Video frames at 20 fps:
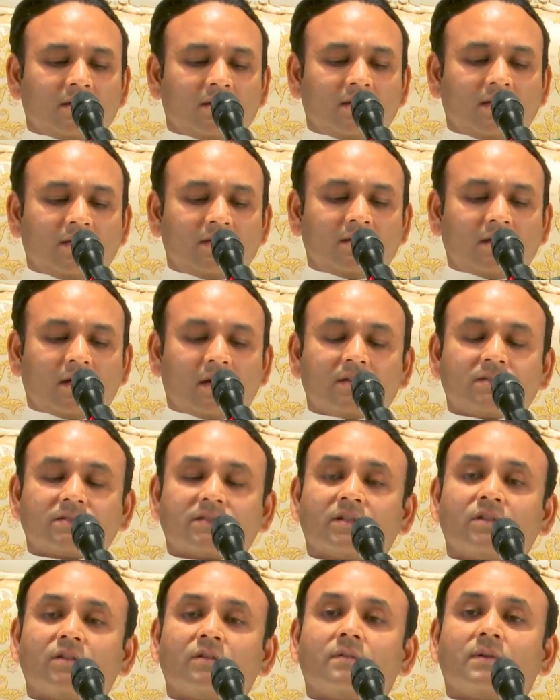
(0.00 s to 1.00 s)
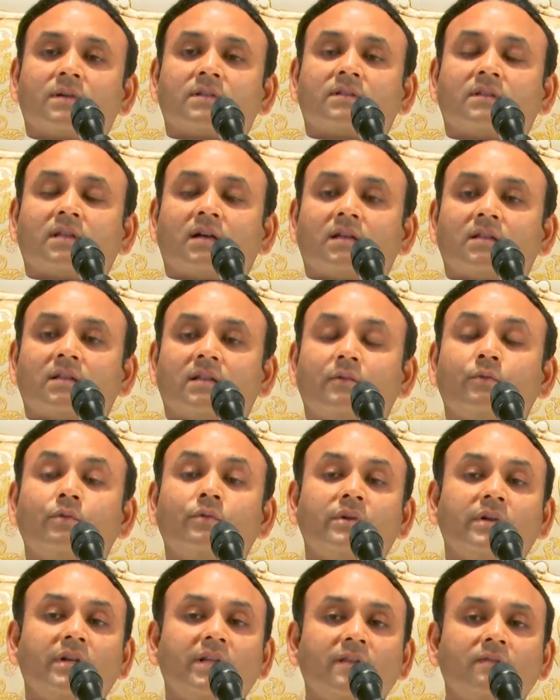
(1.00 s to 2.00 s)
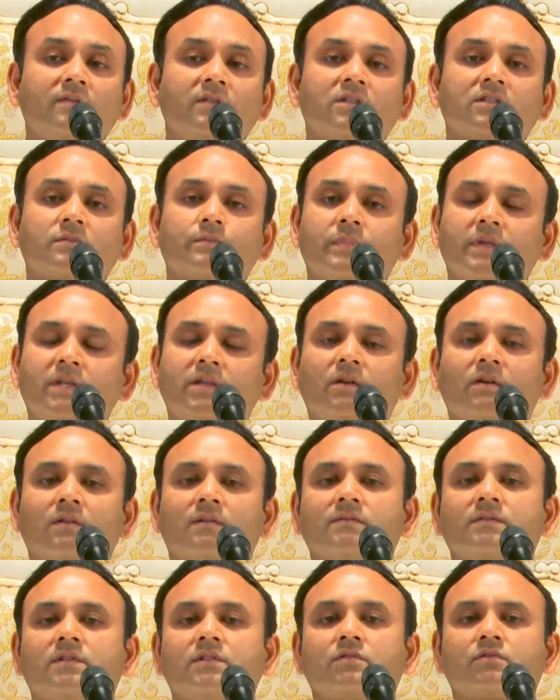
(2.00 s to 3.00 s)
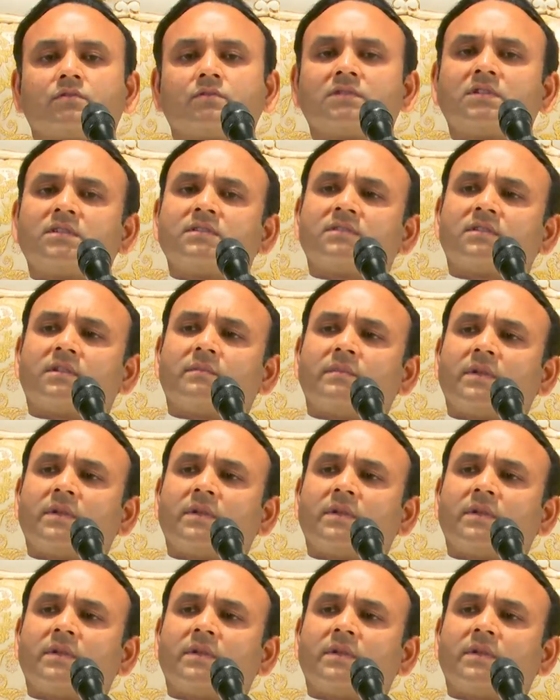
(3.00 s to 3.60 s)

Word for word: Then Ashcharya Vakta, only if the speaker of this truth is an